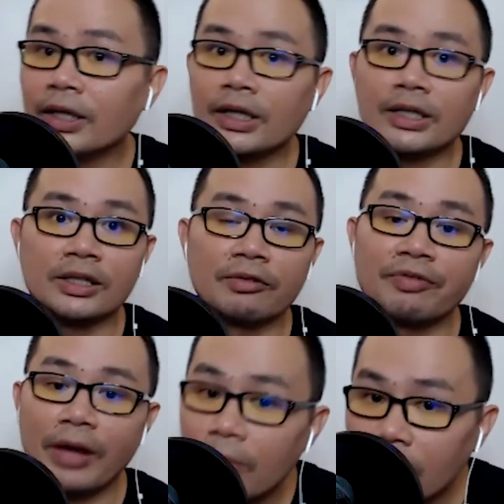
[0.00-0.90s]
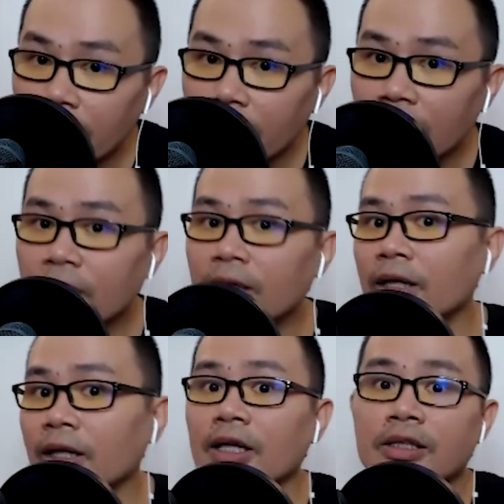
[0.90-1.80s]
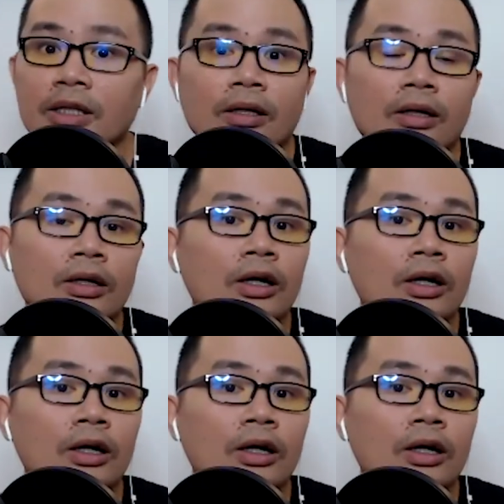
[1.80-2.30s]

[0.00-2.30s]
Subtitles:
it's a family, it's a